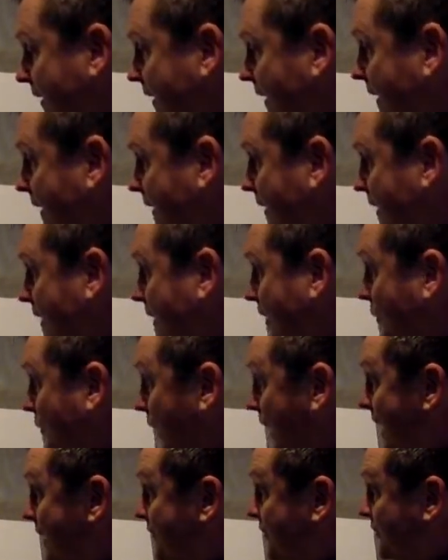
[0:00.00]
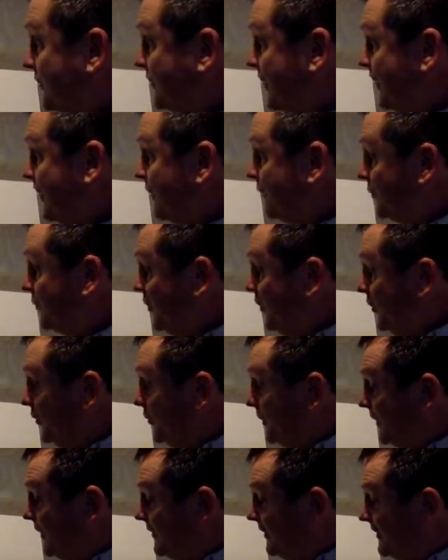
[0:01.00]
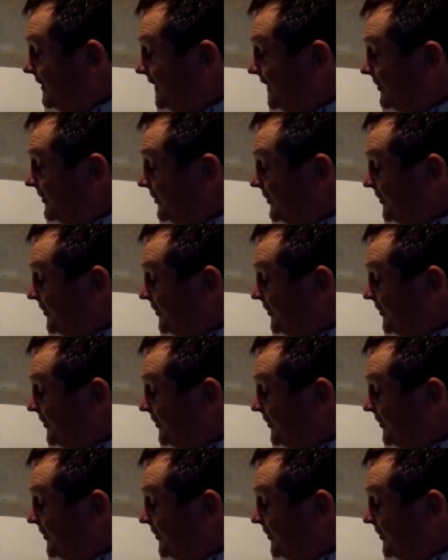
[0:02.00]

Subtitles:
It arrived at time 2, but it didn't get to